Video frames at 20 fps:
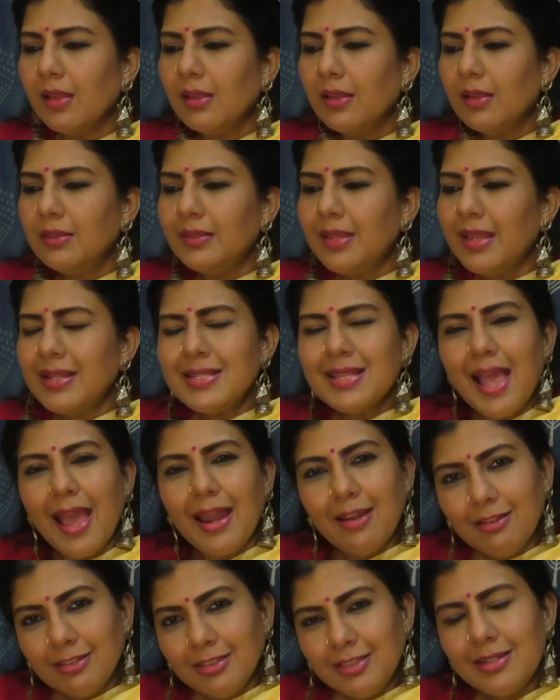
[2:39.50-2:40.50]
There is
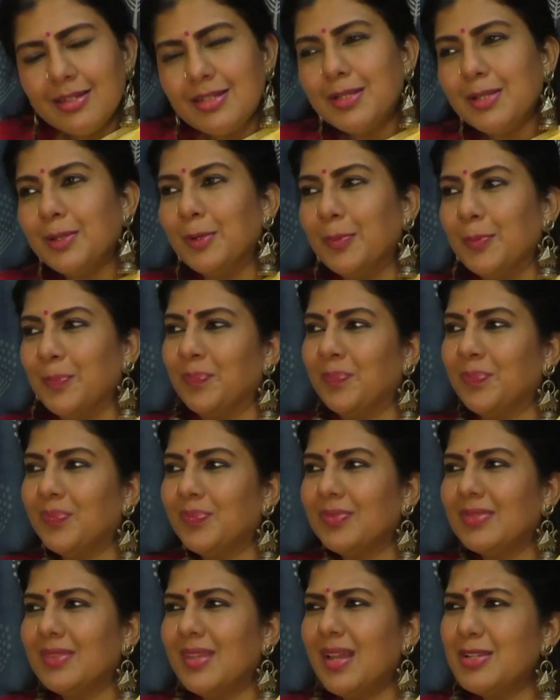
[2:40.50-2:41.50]
another
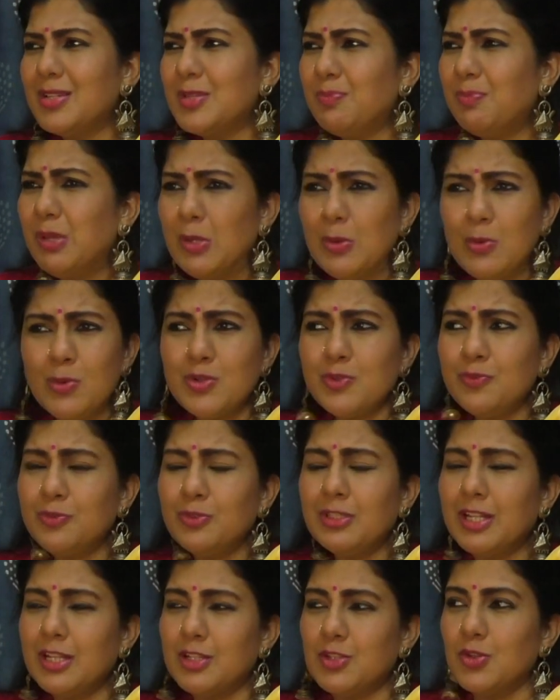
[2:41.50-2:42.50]
term that is
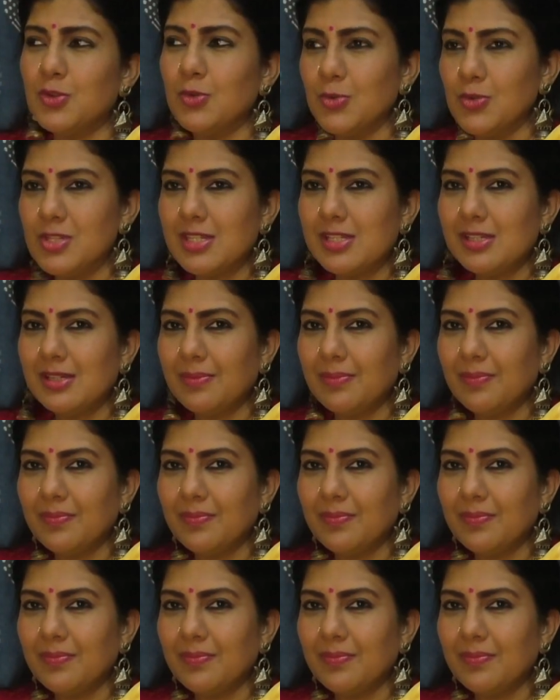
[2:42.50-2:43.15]
beautiful that's used.